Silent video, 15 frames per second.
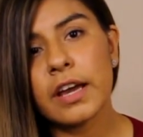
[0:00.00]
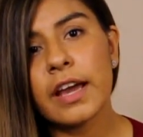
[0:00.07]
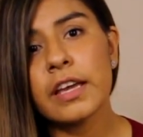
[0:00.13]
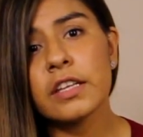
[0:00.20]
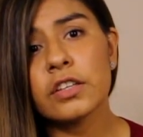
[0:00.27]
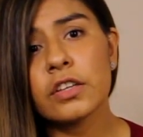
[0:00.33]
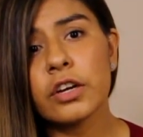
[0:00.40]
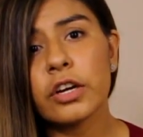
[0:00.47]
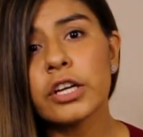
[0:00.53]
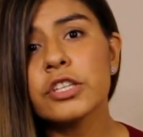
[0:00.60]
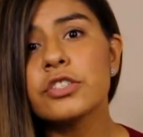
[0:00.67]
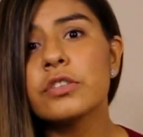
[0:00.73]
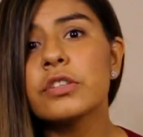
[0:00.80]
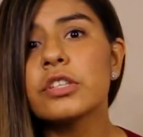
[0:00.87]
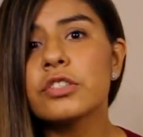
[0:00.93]
I encourage
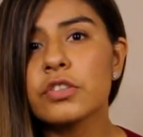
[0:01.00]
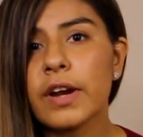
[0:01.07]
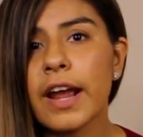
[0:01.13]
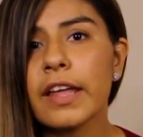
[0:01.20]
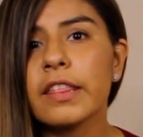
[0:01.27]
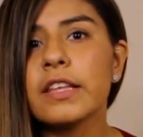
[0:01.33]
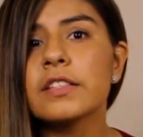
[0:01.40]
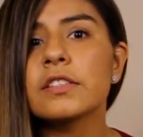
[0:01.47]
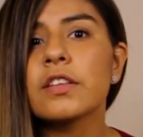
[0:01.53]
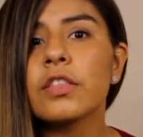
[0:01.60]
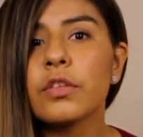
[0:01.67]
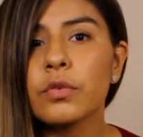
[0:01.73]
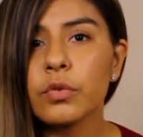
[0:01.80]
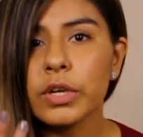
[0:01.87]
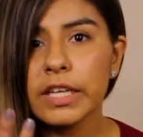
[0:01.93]
you to try these
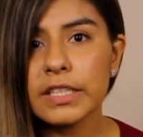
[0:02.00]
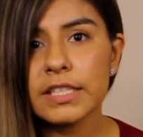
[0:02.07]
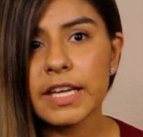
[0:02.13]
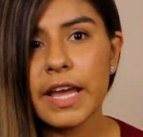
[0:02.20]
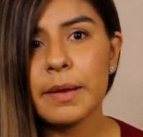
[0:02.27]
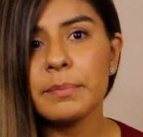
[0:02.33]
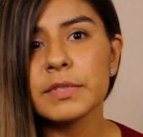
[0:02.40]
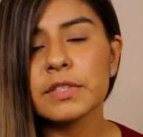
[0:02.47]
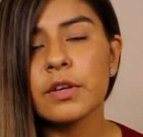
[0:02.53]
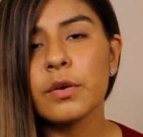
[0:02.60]
3 tips.